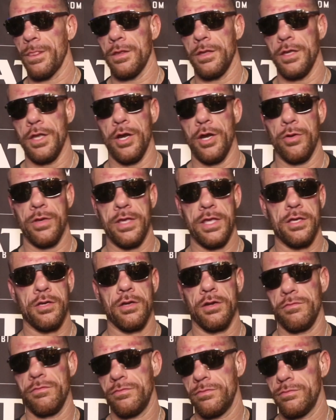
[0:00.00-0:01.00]
you know, he
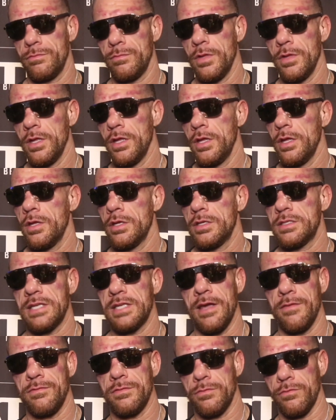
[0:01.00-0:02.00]
could have
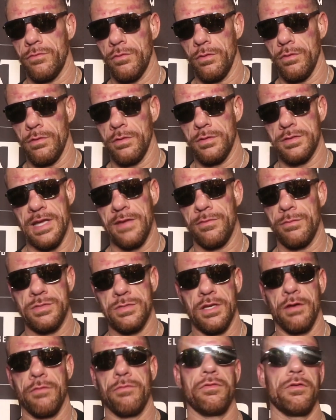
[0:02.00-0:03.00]
saved
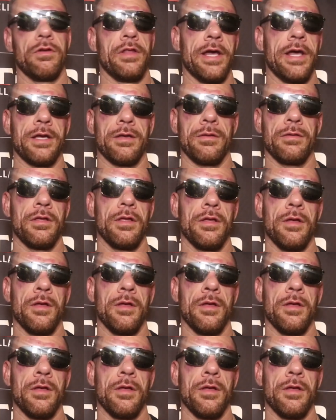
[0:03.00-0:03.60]
himself for, like,